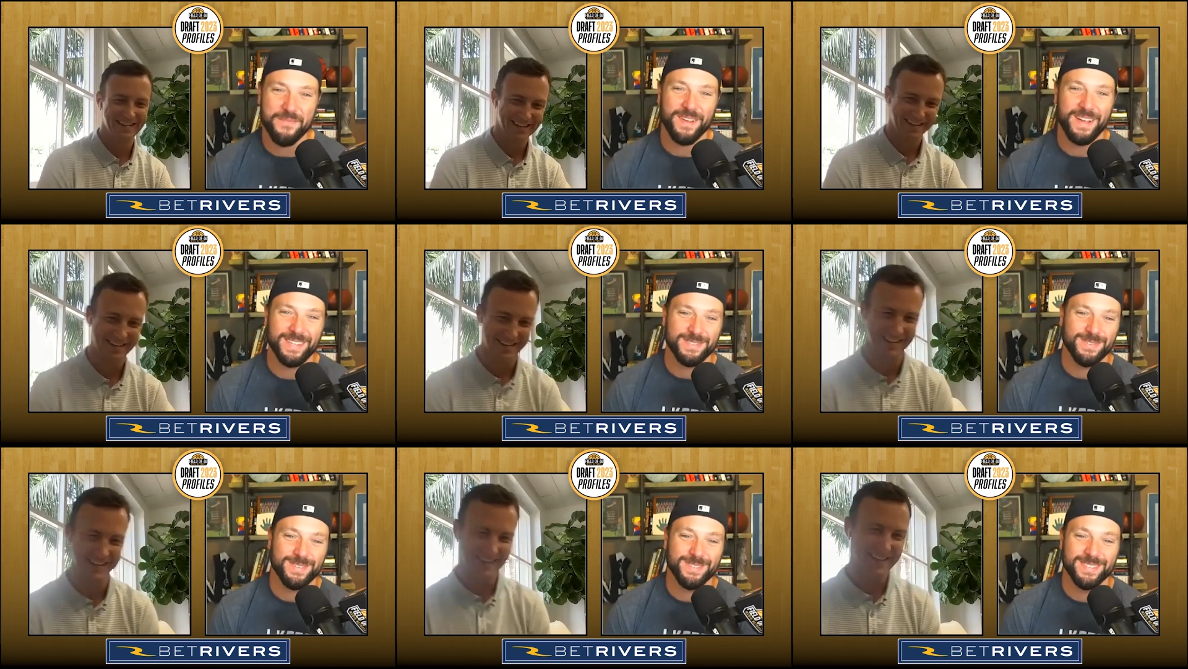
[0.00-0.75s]
Speaker 1: forgot
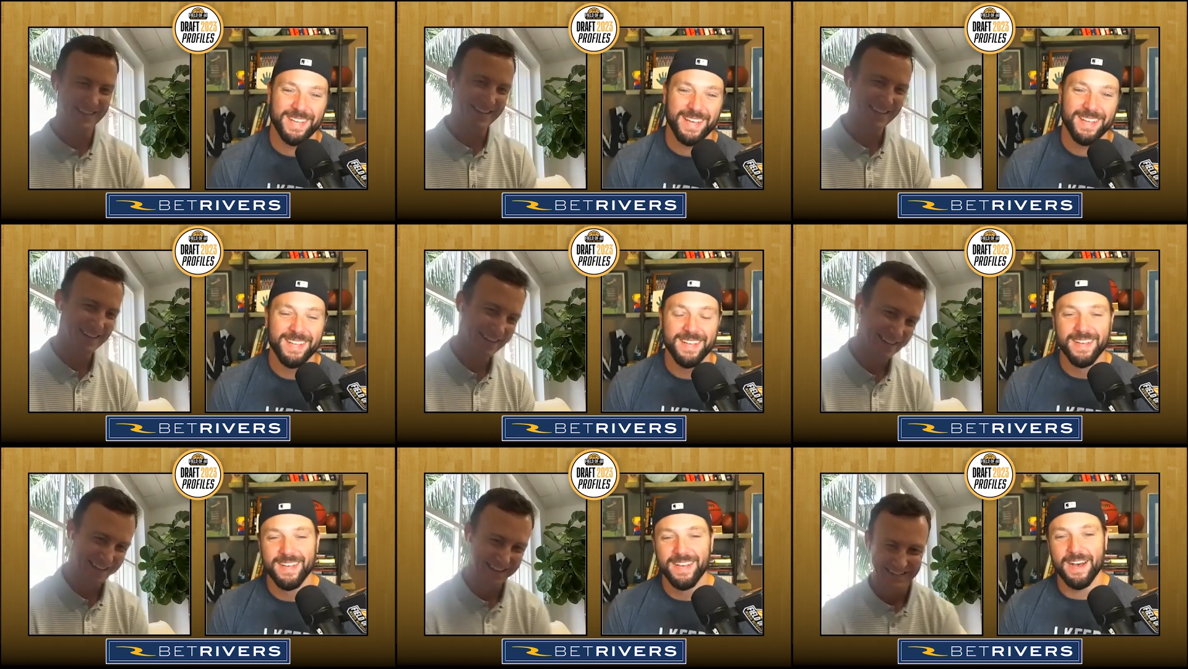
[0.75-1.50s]
you were doing that.
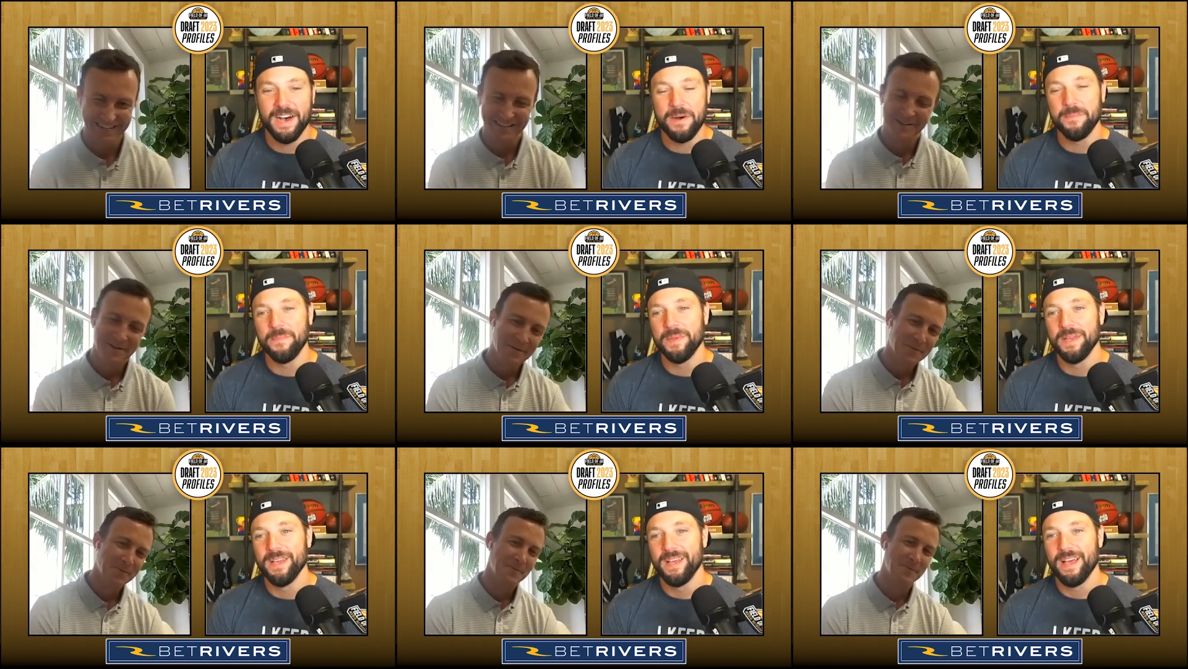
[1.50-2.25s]
Um,
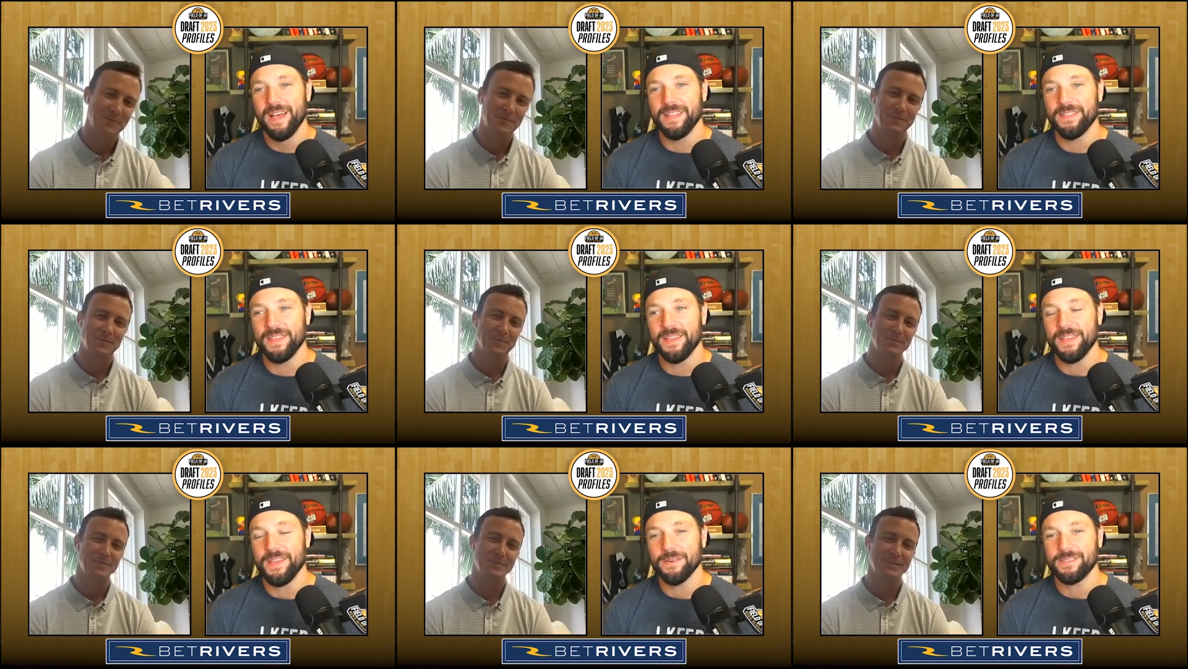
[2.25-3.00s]

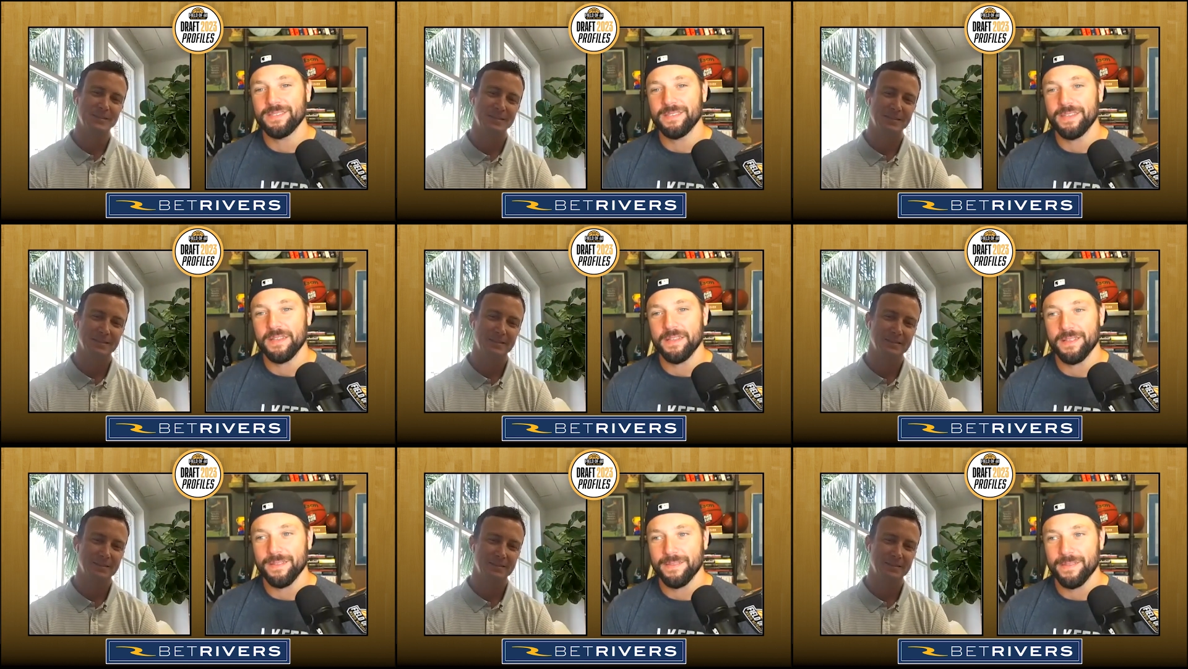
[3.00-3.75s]
the, here's
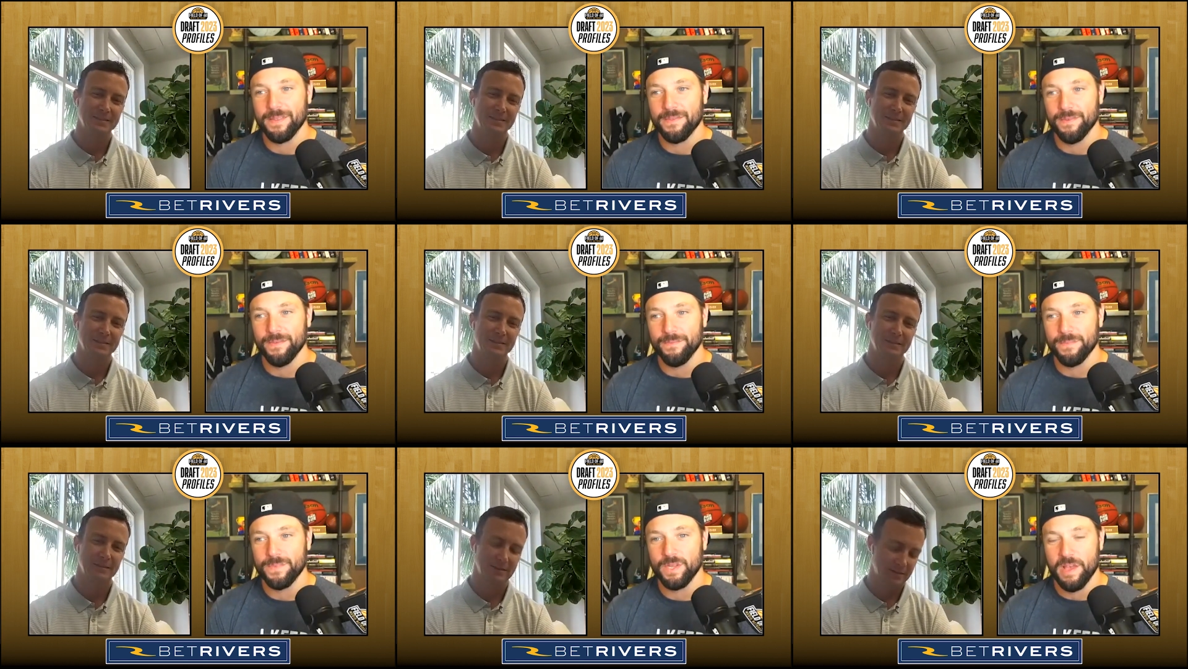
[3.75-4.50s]

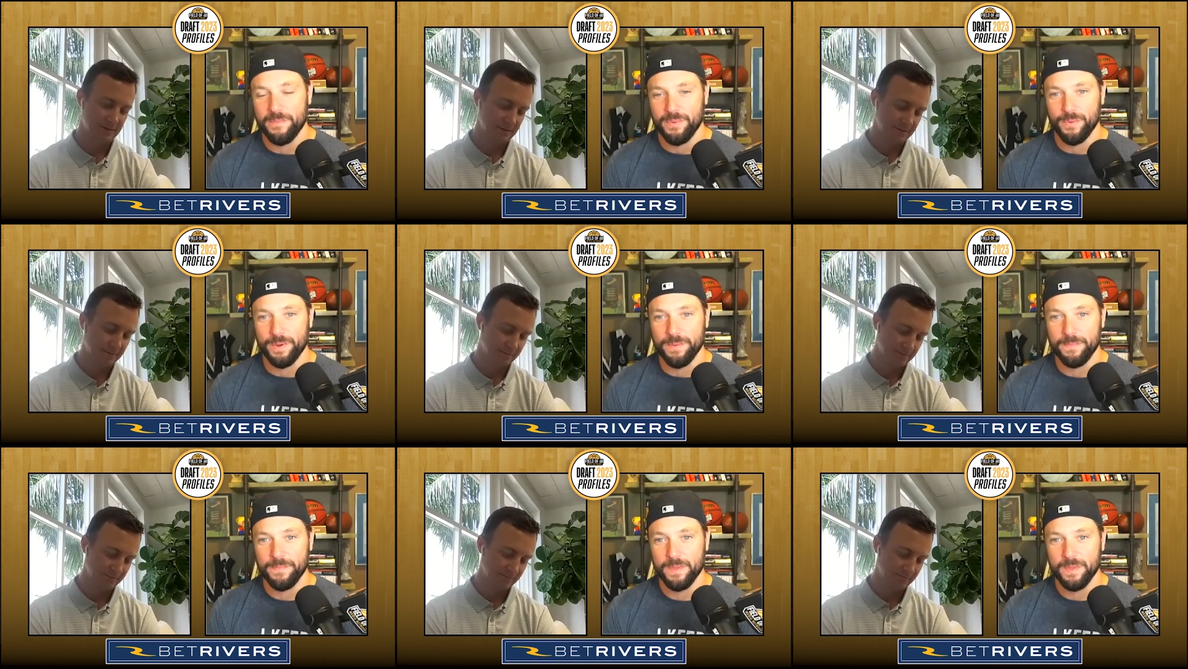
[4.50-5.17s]
to that point.